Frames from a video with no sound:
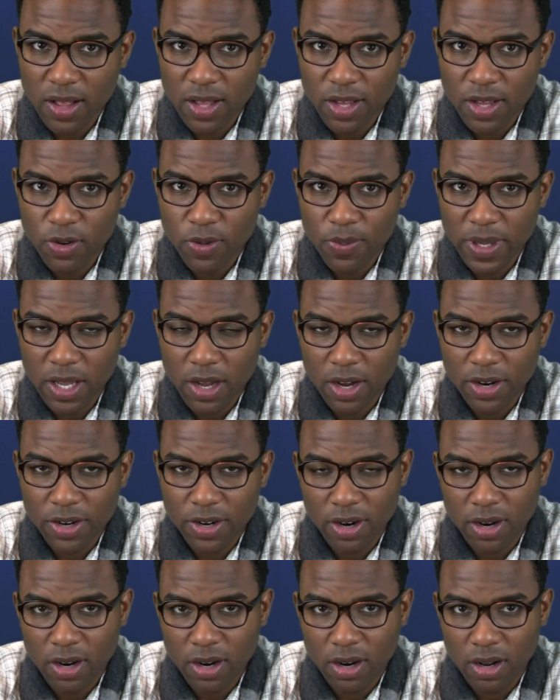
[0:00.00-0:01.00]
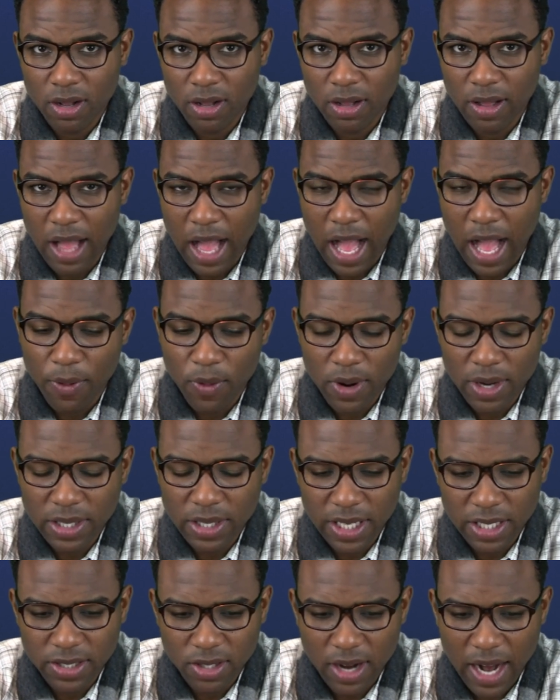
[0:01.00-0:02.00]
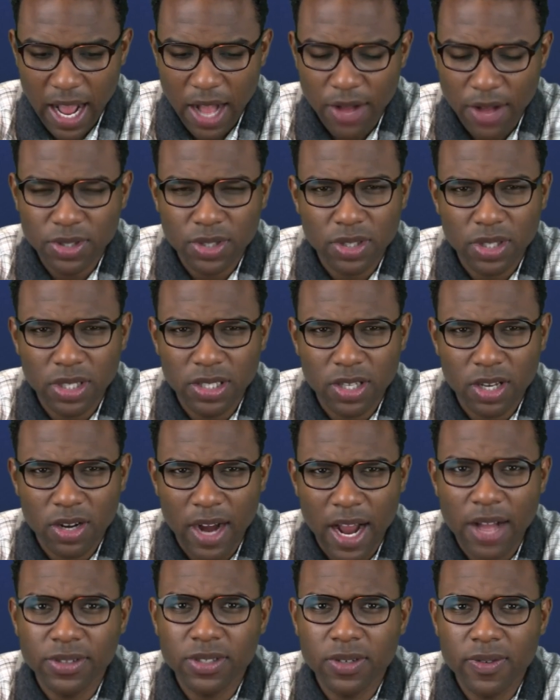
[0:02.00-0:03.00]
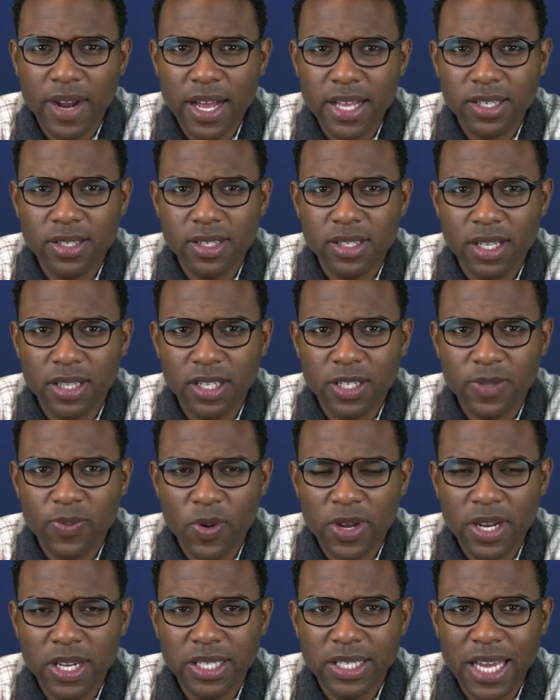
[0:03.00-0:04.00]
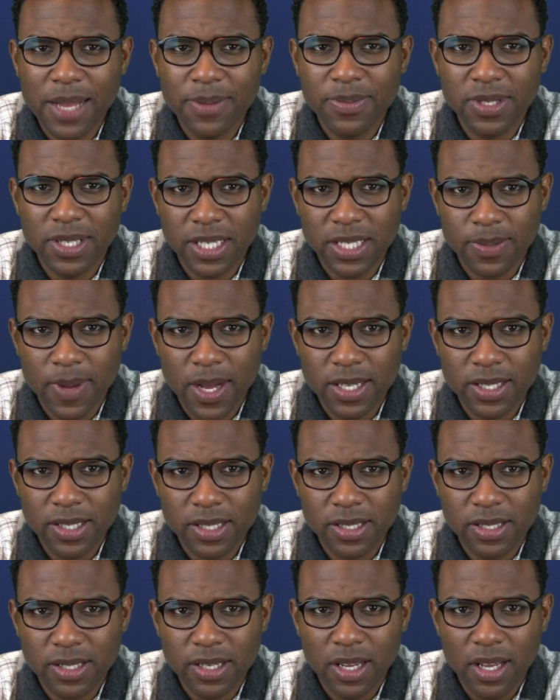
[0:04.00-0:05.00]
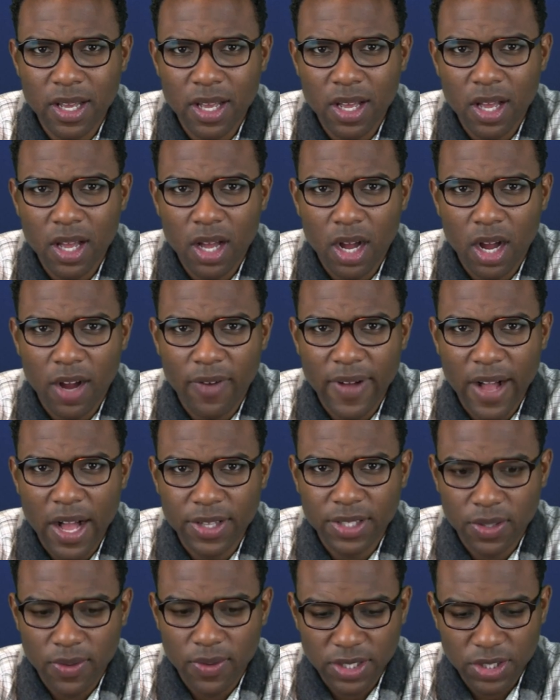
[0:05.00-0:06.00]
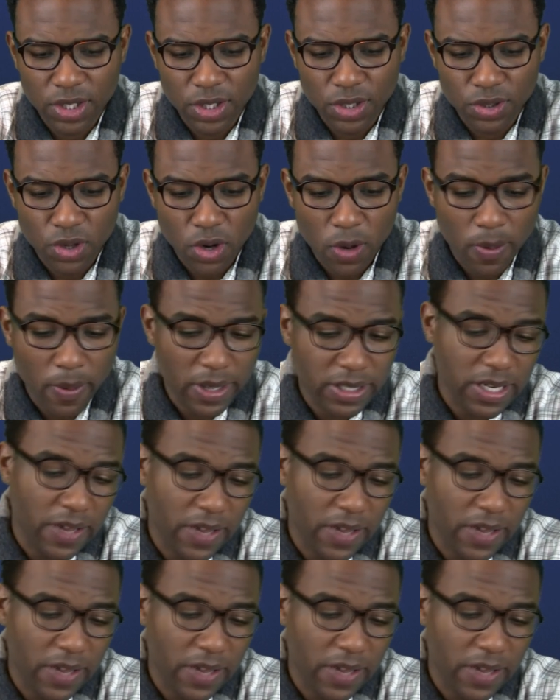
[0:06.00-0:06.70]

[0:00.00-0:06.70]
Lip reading: He will be under, I want to say he's under house arrest at this point in time, 6 months of house arrest and control probation.